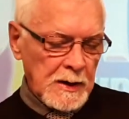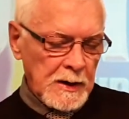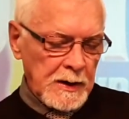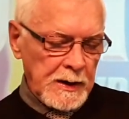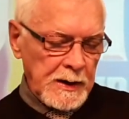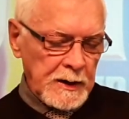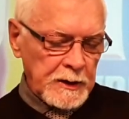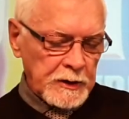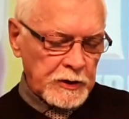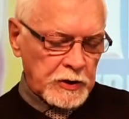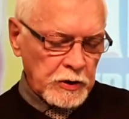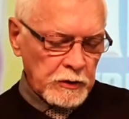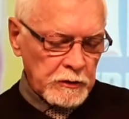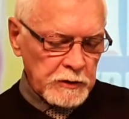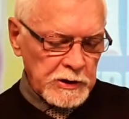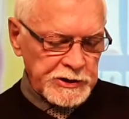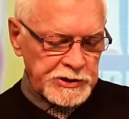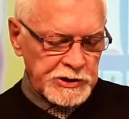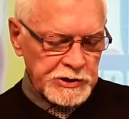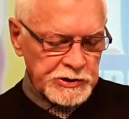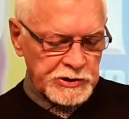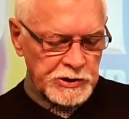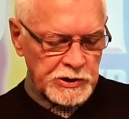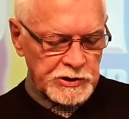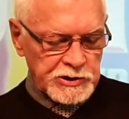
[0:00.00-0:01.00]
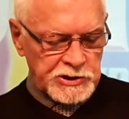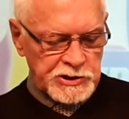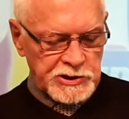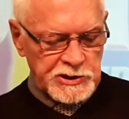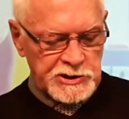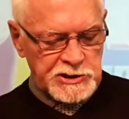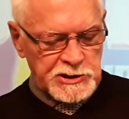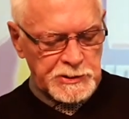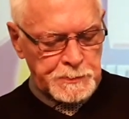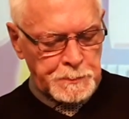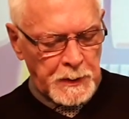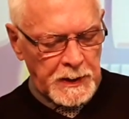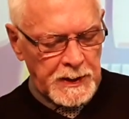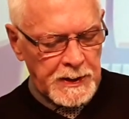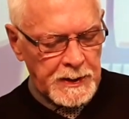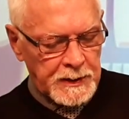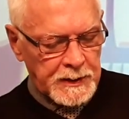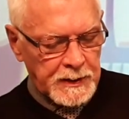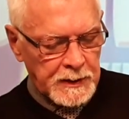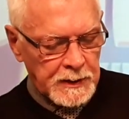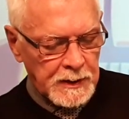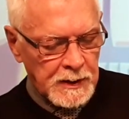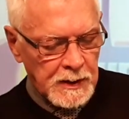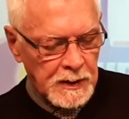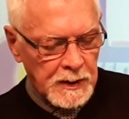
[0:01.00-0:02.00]
He encourages us to
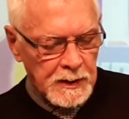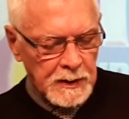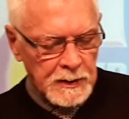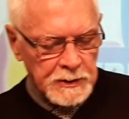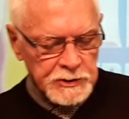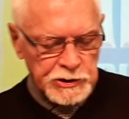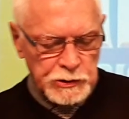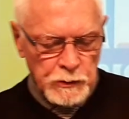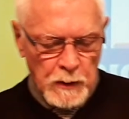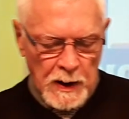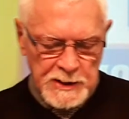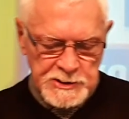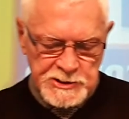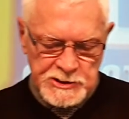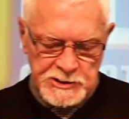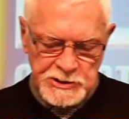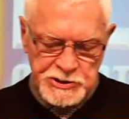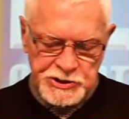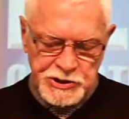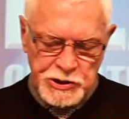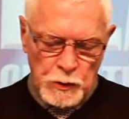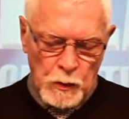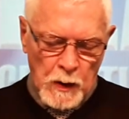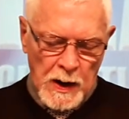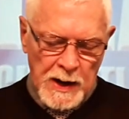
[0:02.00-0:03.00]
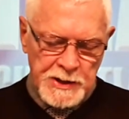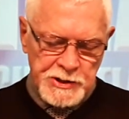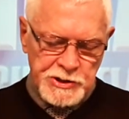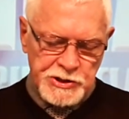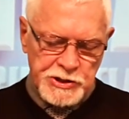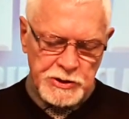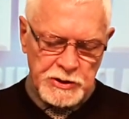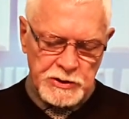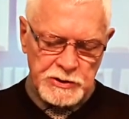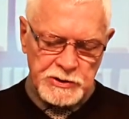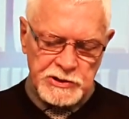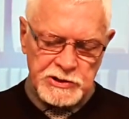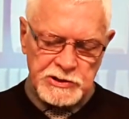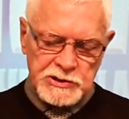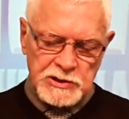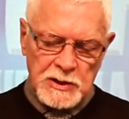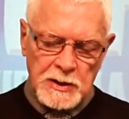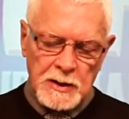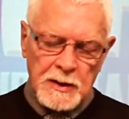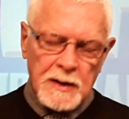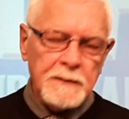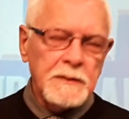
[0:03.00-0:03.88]
speak to our situations,